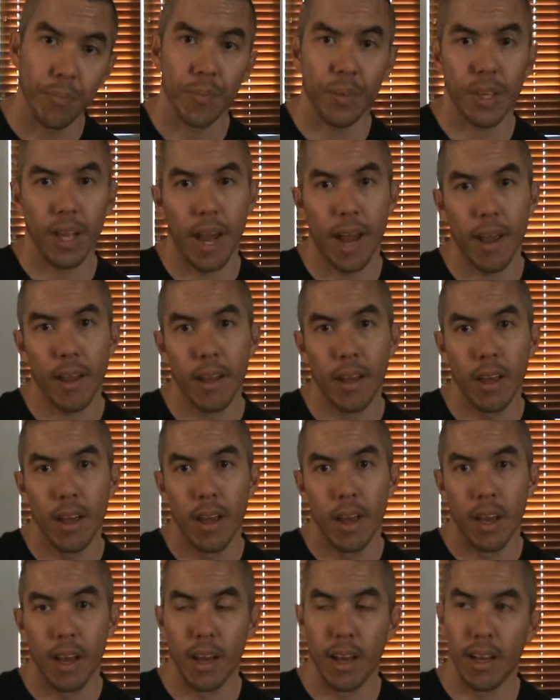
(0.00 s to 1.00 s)
Okay,
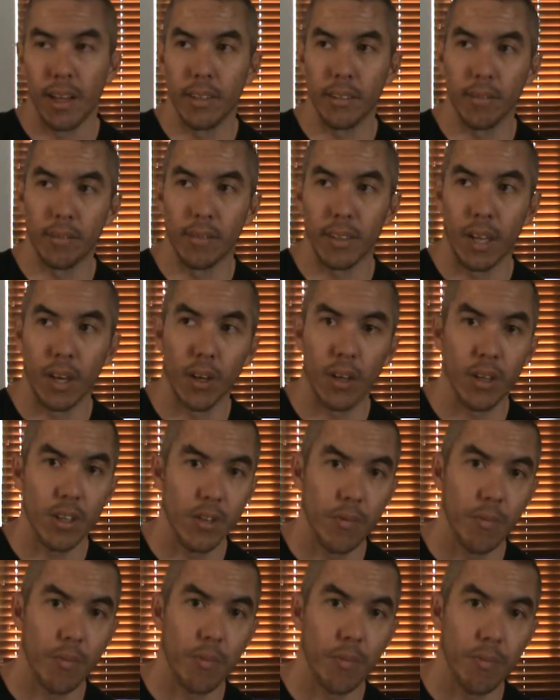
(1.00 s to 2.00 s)
and I know these
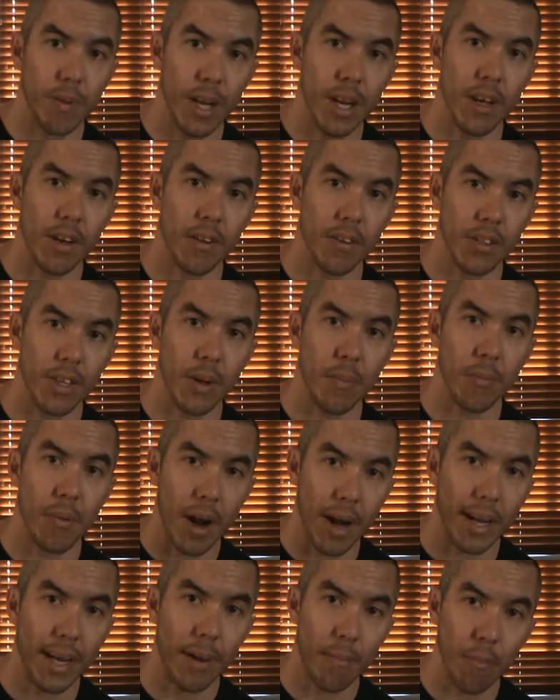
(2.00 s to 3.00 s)
videos can
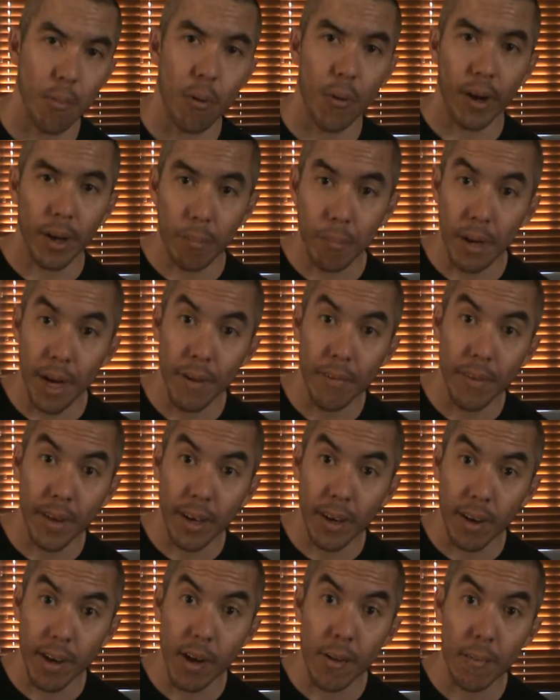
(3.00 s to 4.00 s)
probably get boring, but I
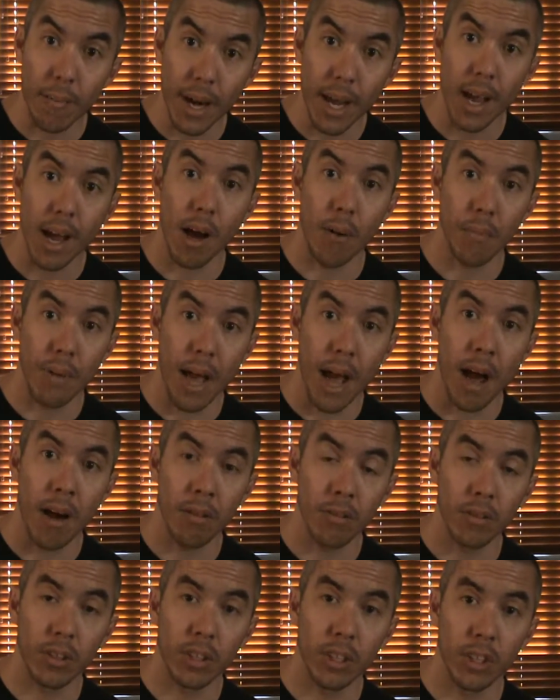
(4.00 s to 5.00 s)
figured it might help you
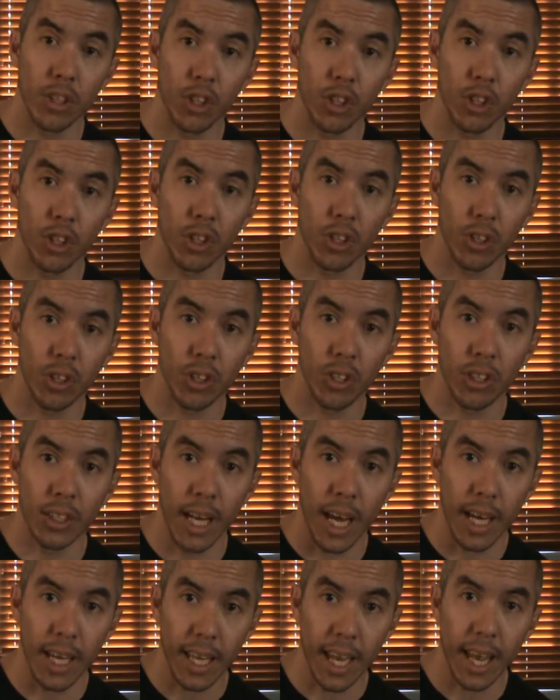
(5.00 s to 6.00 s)
out since
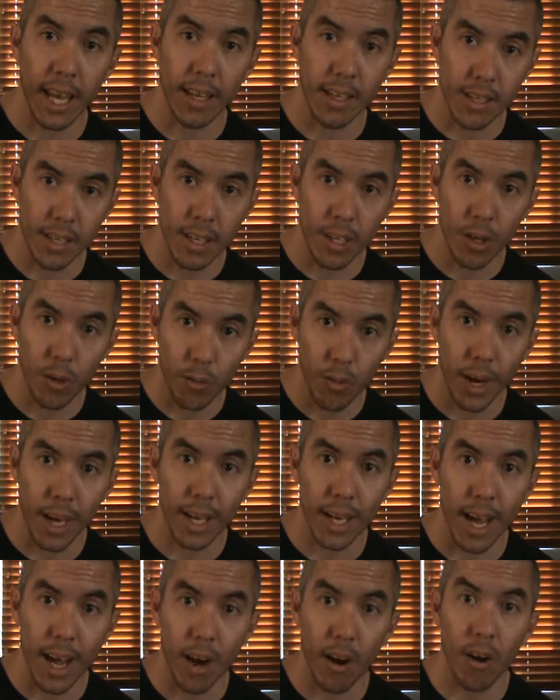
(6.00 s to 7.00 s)
Daddy can't see you right
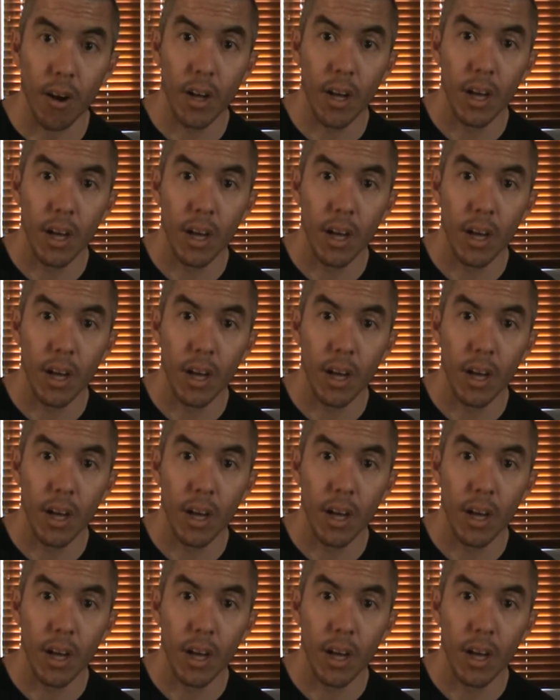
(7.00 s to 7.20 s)
now,